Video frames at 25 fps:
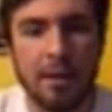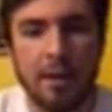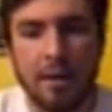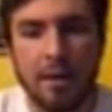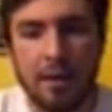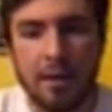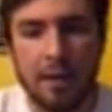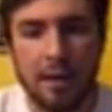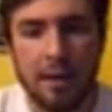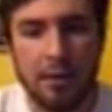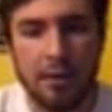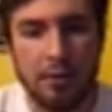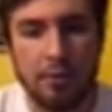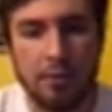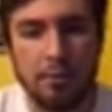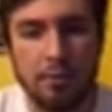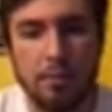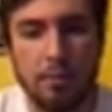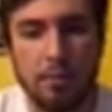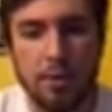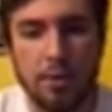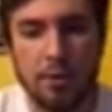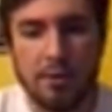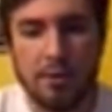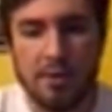Like there's
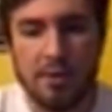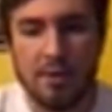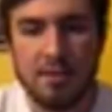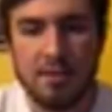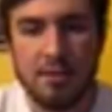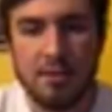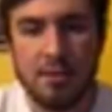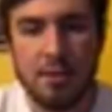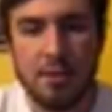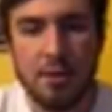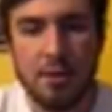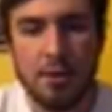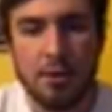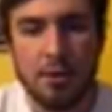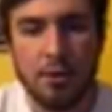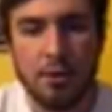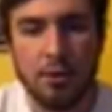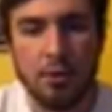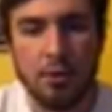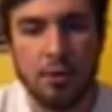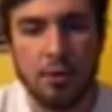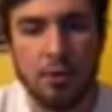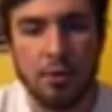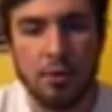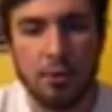Moses, who
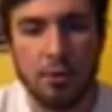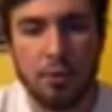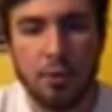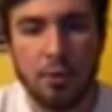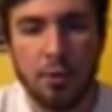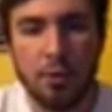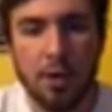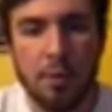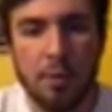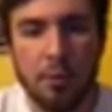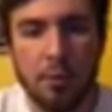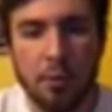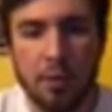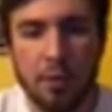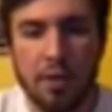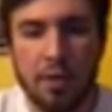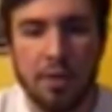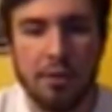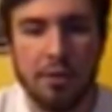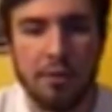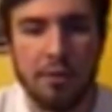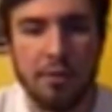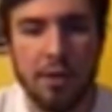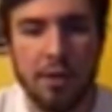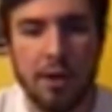grew up with the
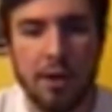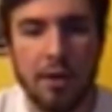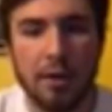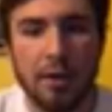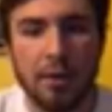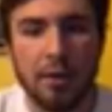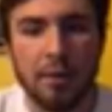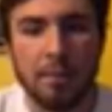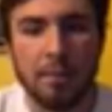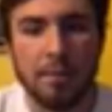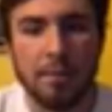Pharaoh,